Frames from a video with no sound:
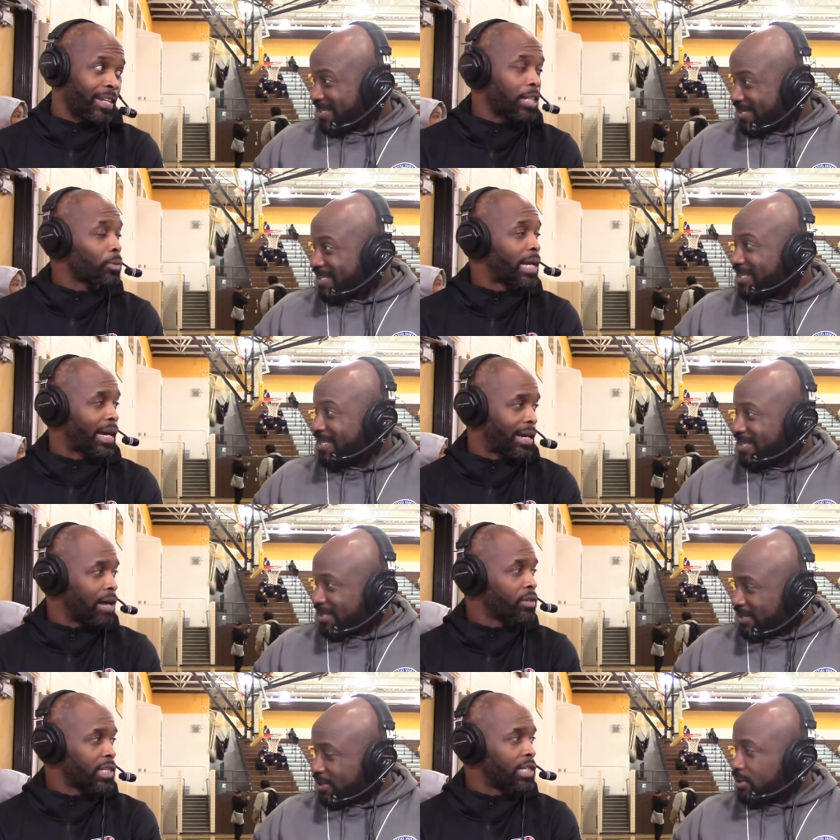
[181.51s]
Speaker 1: that's when that
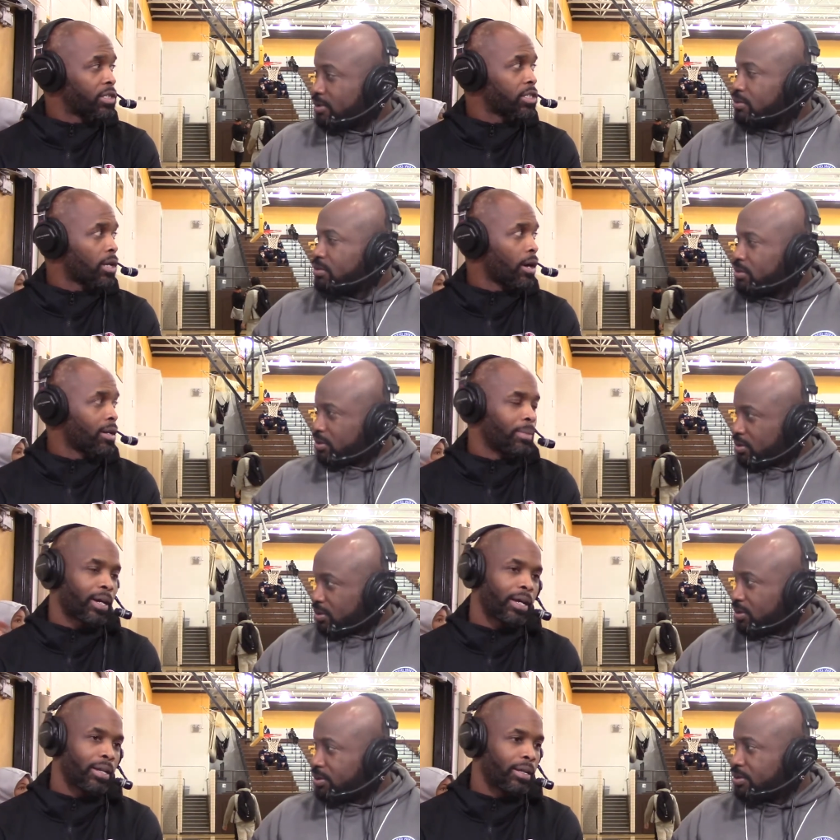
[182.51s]
conversation started,
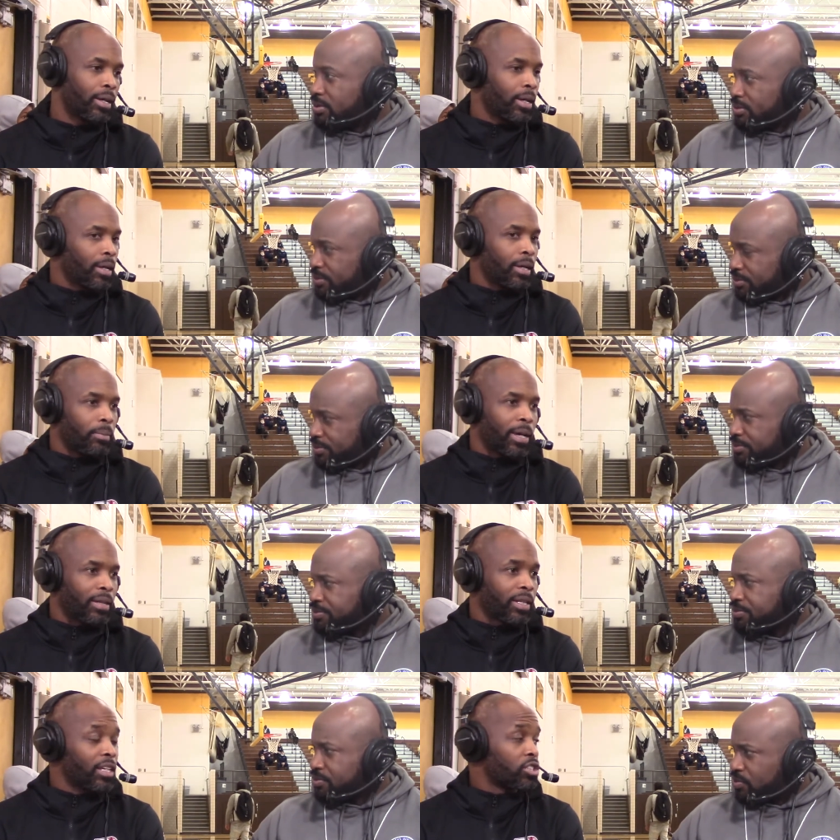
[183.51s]
man. And man,
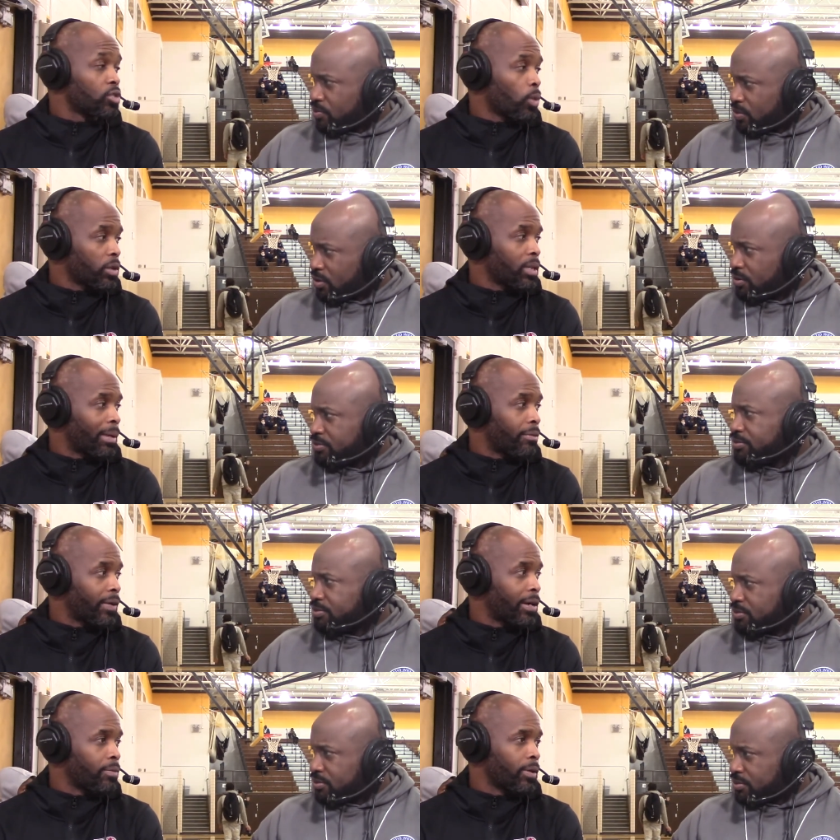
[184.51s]
things just worked in my
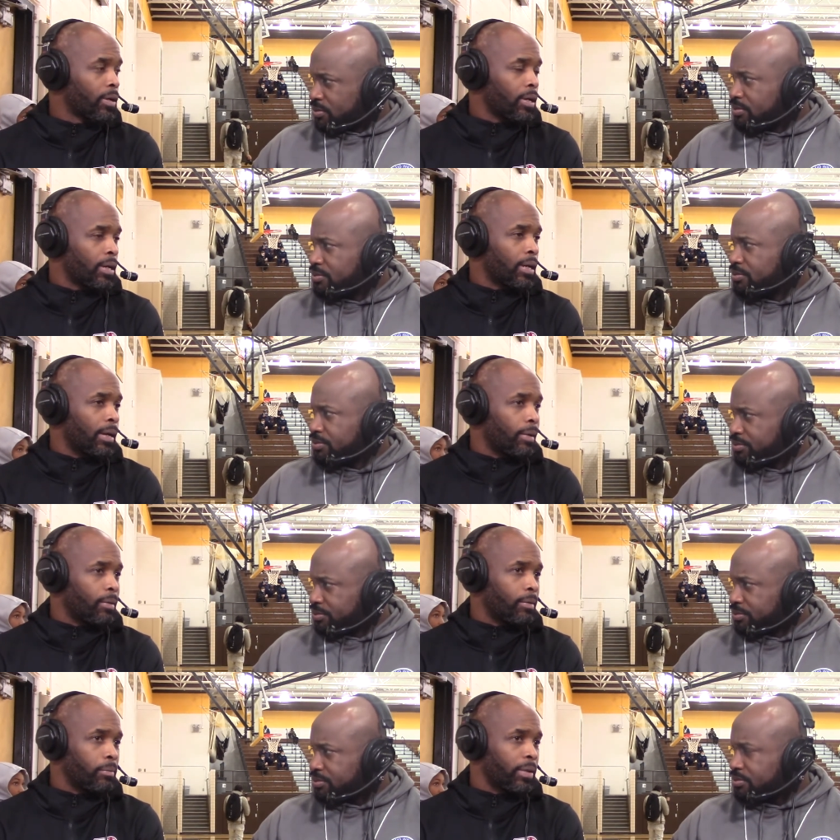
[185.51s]
favor.
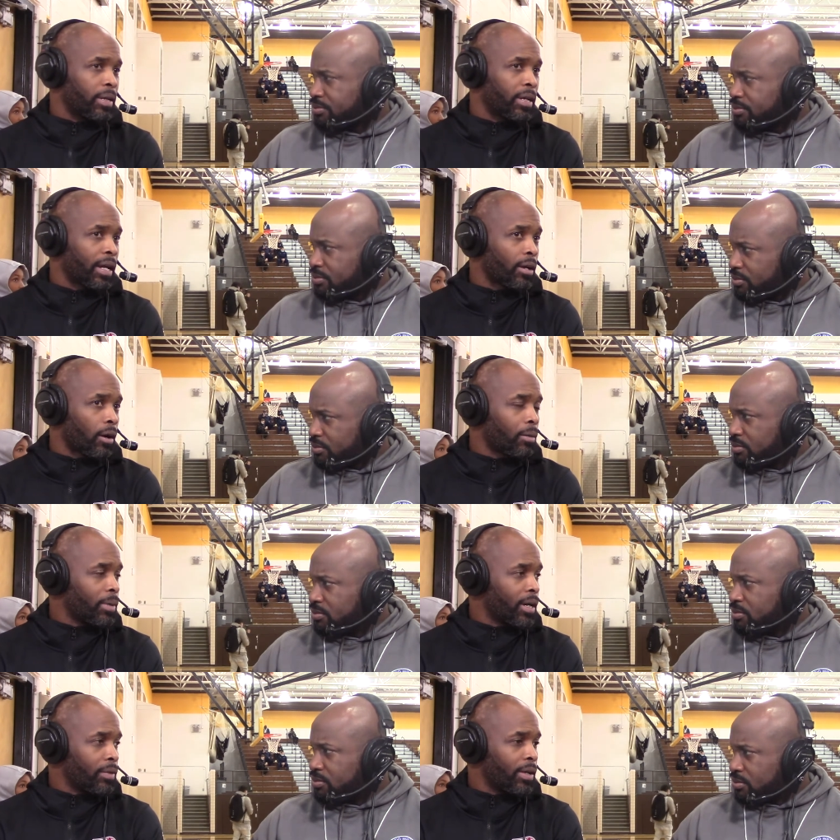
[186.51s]
Um, and here they are,
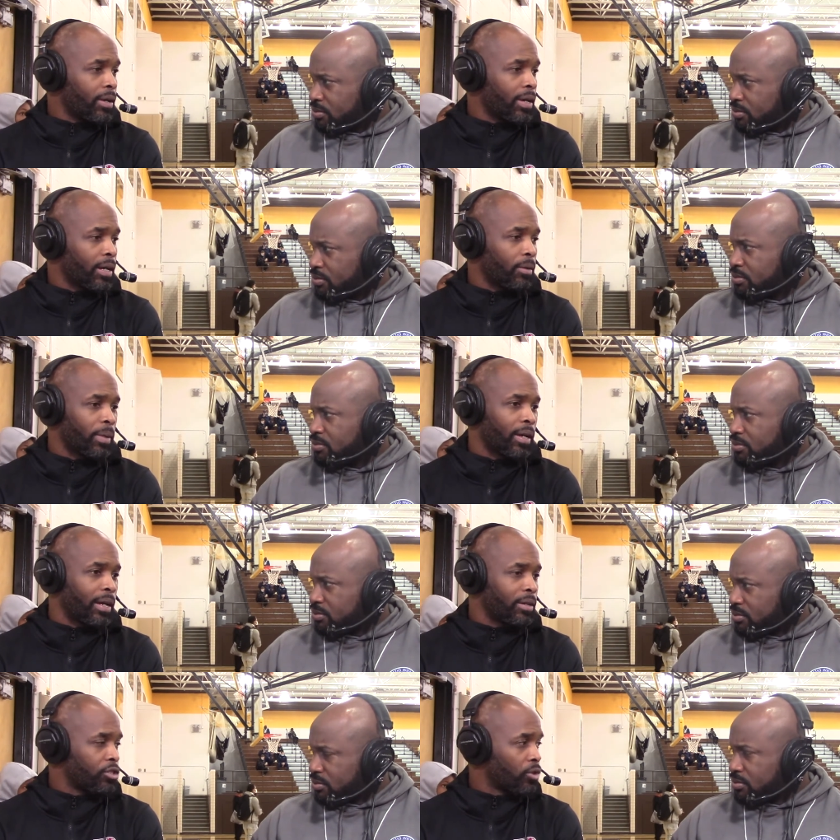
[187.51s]
man. They're here, man.
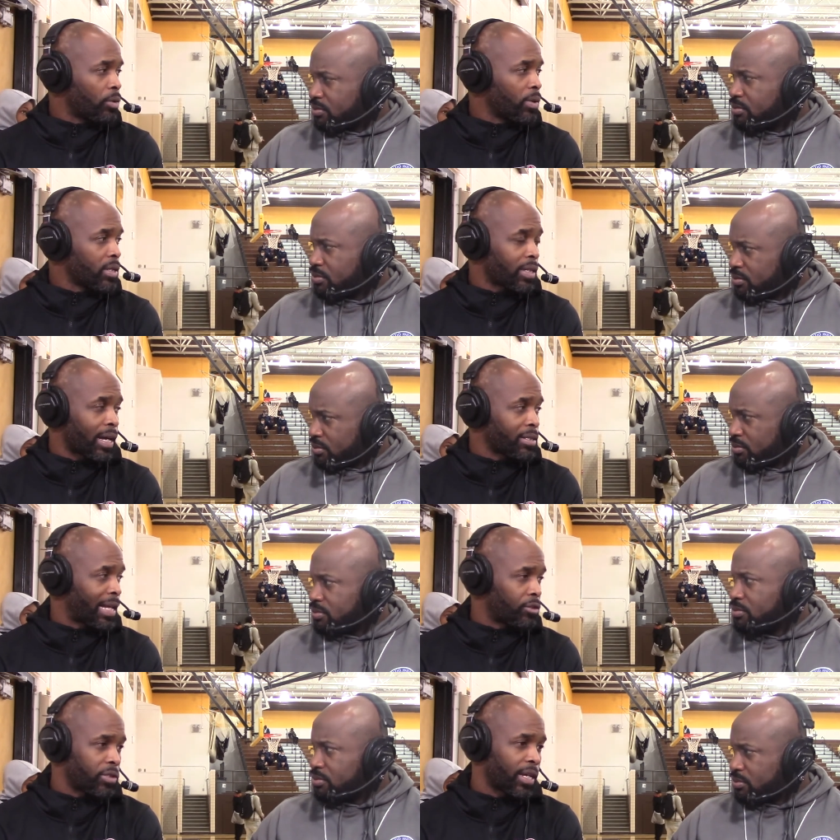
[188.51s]
That Detroit Renaissance,
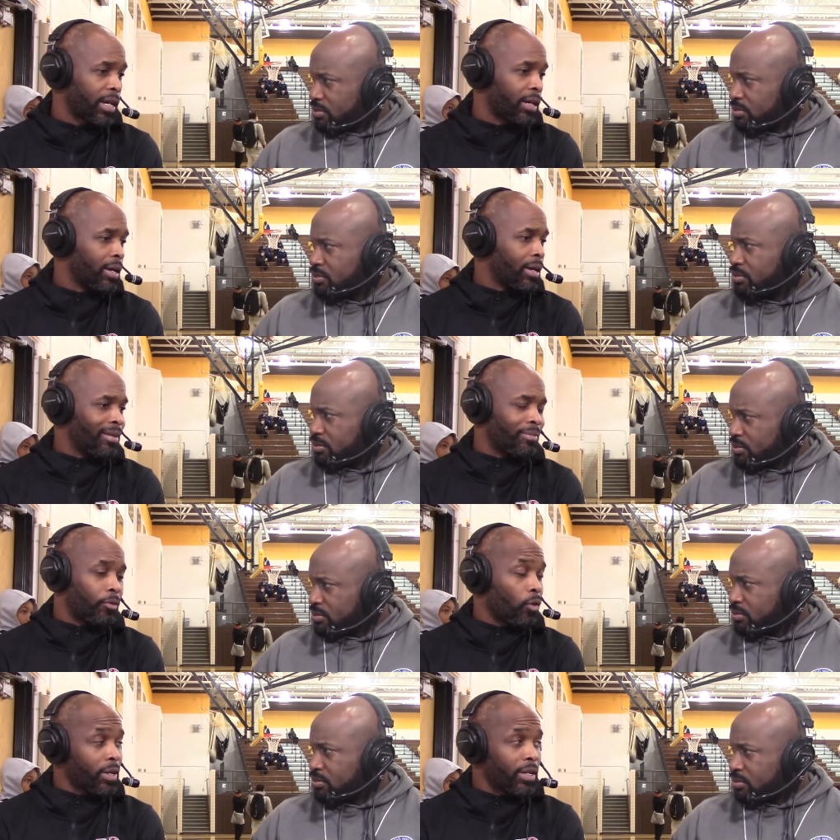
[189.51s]
like you said
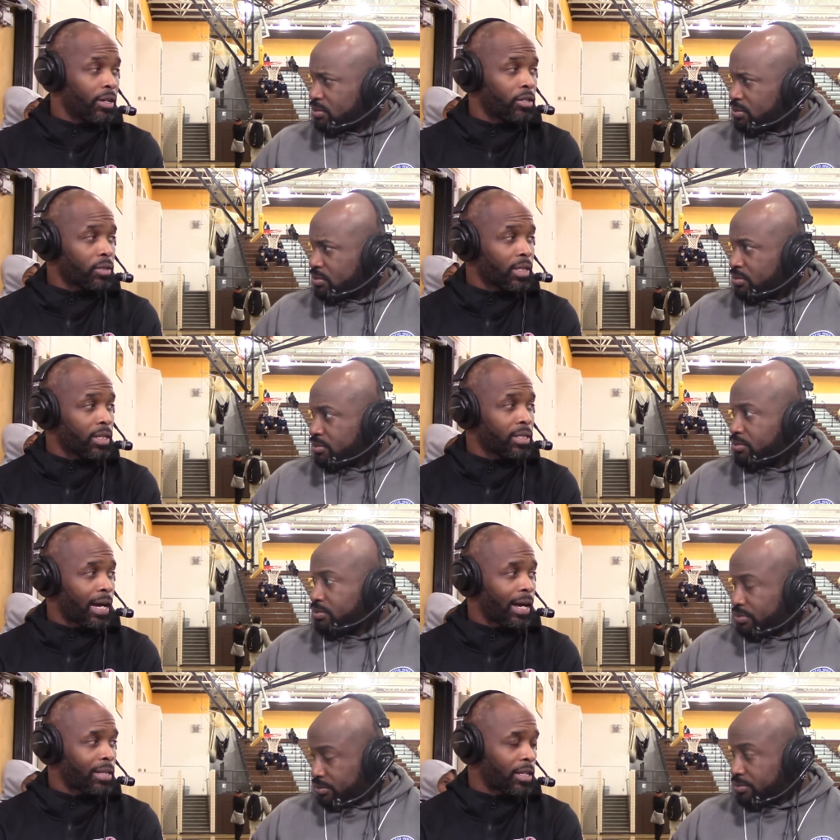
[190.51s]
four years of these
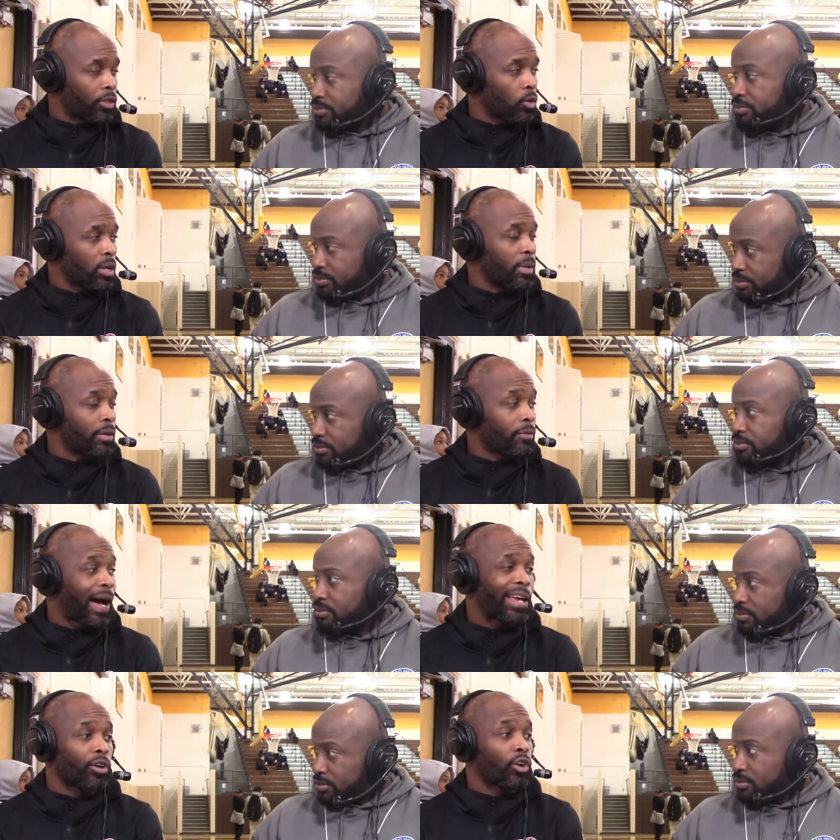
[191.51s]
guys and throwing them in a
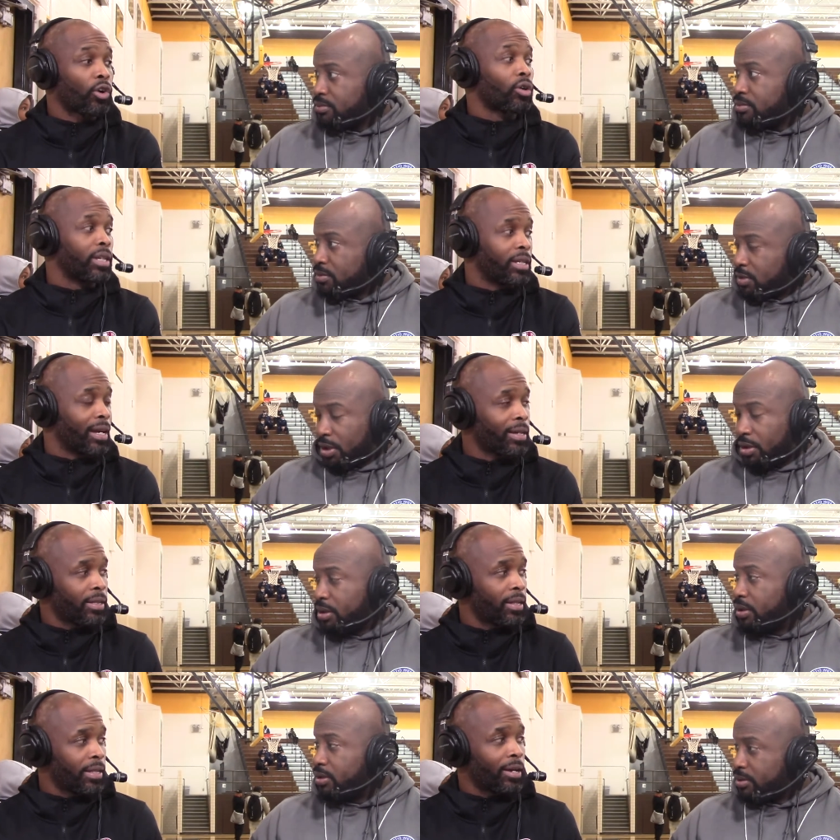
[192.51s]
fire early. They're,
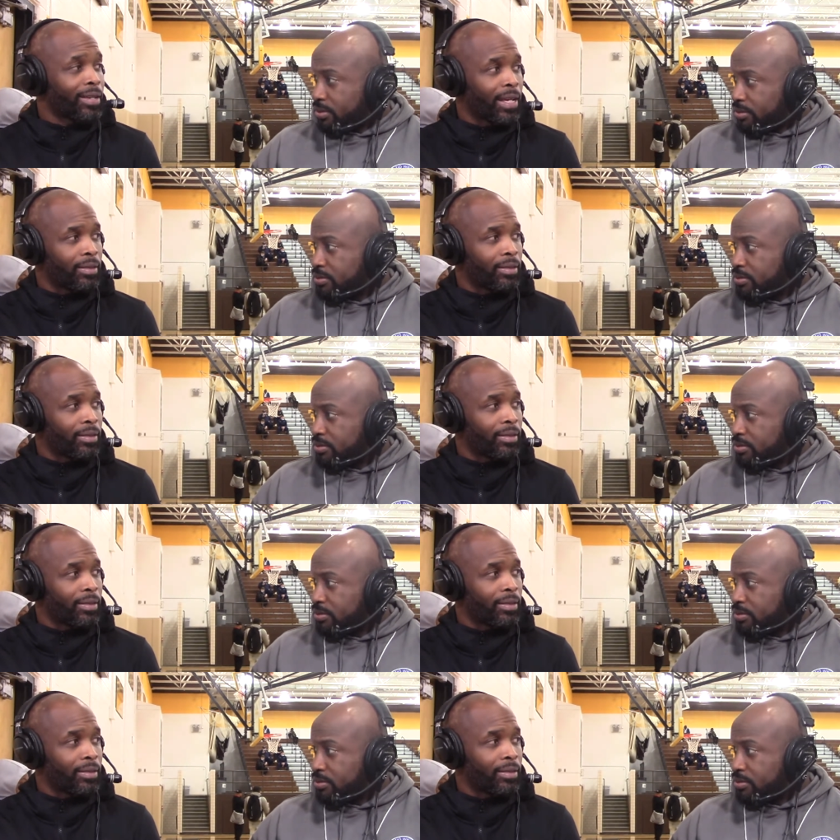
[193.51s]
early. they're getting